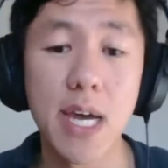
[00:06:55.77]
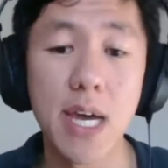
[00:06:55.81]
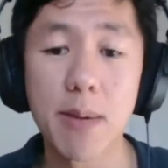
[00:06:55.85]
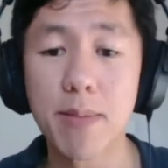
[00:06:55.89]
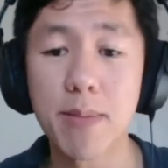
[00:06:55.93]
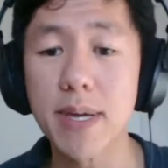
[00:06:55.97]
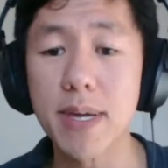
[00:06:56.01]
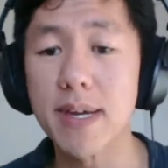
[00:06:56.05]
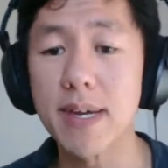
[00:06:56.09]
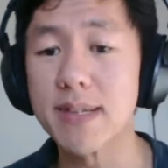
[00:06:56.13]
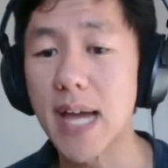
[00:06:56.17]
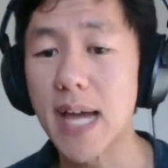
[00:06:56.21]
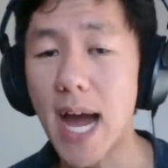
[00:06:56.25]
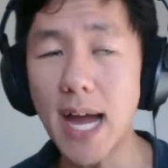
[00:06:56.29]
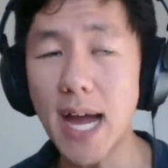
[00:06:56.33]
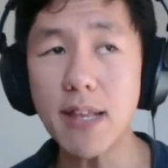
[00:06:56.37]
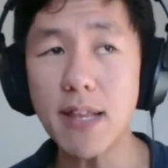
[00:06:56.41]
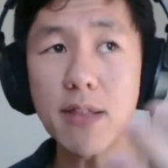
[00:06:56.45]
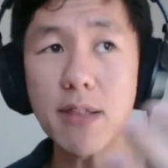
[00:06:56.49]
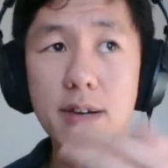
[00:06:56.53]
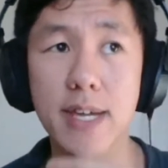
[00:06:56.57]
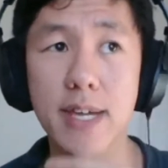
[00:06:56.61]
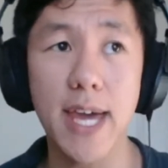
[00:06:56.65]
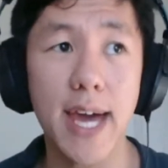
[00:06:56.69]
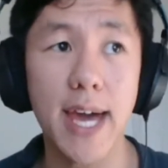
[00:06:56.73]
Because I
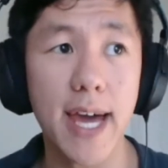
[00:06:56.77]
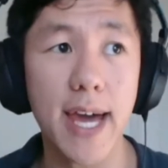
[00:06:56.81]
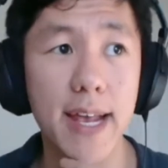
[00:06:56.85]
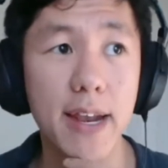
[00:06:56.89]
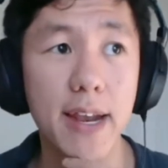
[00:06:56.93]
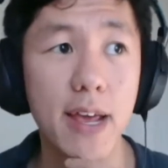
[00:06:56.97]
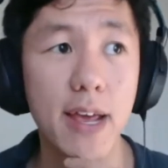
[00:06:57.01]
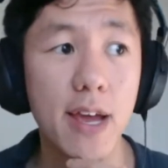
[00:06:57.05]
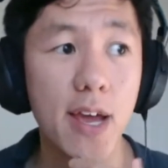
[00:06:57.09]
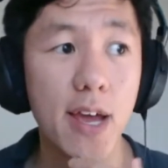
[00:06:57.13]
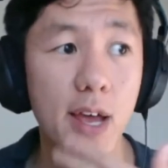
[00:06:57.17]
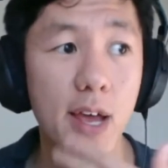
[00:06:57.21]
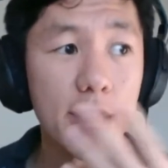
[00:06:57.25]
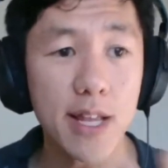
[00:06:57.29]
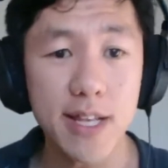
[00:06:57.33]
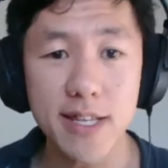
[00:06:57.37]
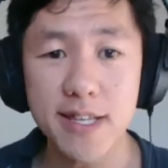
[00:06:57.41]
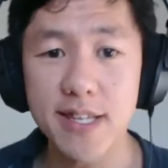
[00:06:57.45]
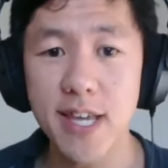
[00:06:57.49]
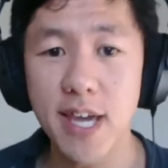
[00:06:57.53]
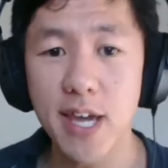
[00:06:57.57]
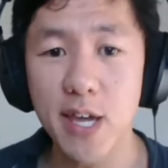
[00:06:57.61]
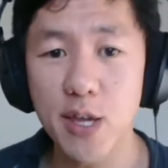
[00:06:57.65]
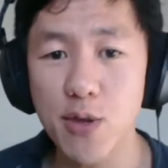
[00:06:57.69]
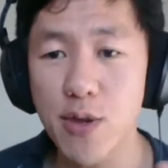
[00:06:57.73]
look at, let's
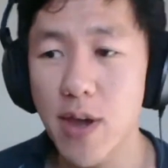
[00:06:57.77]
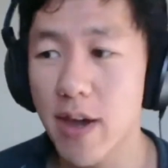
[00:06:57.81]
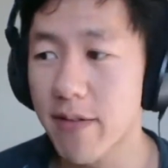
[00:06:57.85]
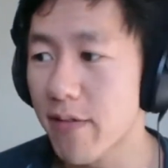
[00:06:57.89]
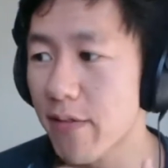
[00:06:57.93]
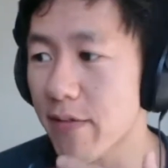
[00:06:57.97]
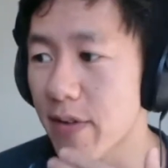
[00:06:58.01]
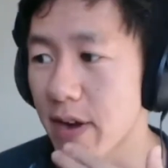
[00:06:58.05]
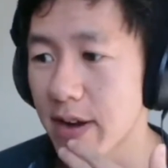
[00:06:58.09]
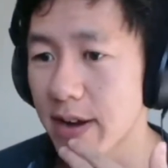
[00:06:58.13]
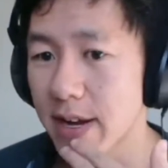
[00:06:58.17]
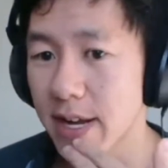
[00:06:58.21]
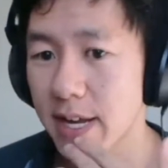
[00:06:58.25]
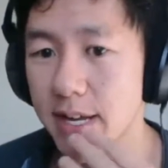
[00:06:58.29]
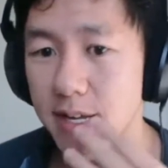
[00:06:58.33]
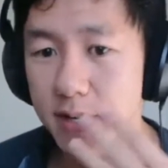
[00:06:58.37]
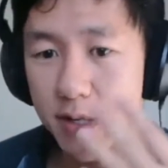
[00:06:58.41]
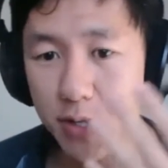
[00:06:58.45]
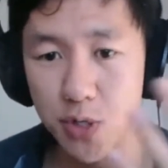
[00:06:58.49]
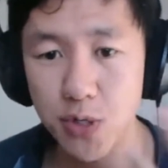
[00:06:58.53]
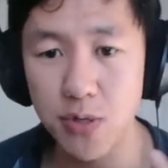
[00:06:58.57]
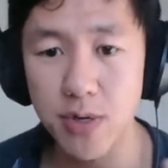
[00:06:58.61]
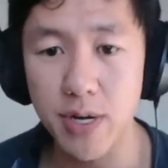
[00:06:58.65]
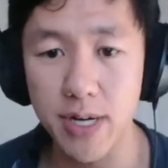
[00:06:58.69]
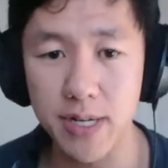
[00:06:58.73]
say you have a very
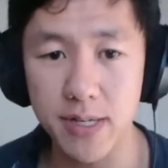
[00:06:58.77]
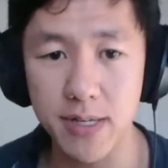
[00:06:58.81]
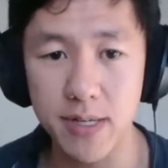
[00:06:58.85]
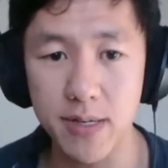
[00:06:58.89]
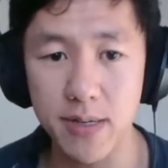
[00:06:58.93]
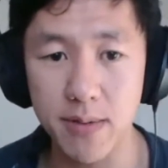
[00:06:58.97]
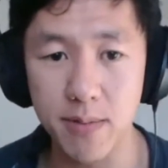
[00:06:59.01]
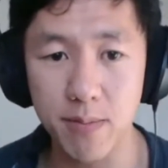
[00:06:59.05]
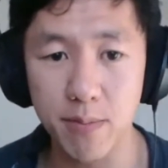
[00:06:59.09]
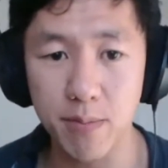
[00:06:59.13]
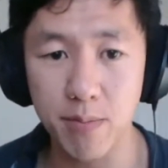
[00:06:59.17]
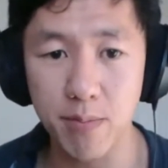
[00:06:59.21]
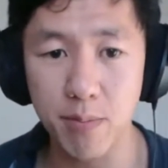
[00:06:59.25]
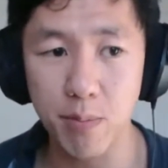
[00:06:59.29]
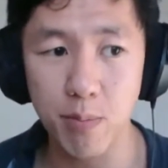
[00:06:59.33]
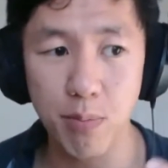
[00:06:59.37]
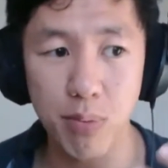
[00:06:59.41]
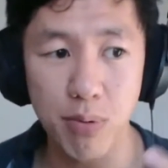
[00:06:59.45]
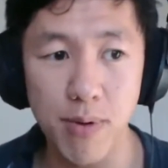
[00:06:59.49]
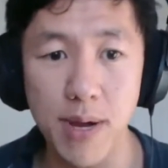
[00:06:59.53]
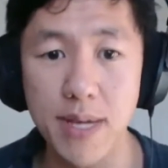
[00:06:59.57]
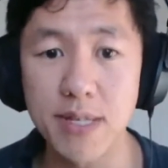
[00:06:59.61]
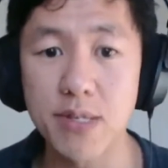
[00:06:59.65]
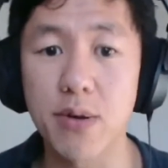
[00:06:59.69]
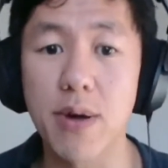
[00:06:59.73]
strict
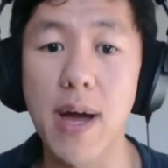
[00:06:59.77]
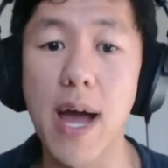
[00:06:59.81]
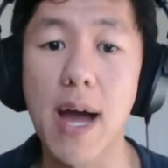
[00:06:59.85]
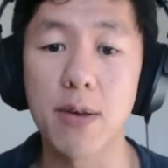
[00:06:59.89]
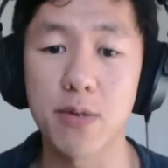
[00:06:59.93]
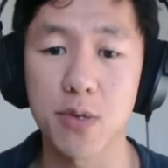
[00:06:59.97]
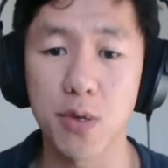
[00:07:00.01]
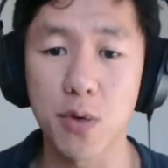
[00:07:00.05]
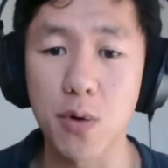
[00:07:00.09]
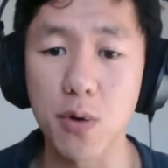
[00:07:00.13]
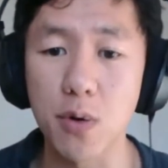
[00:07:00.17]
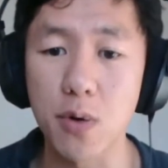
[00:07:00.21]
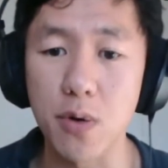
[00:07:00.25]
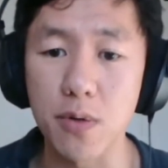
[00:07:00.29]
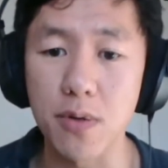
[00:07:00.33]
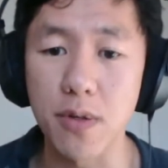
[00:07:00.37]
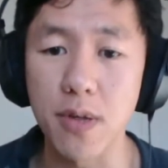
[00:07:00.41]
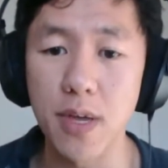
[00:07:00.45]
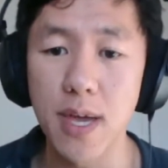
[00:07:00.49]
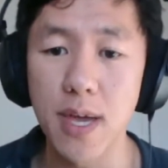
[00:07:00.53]
parental household,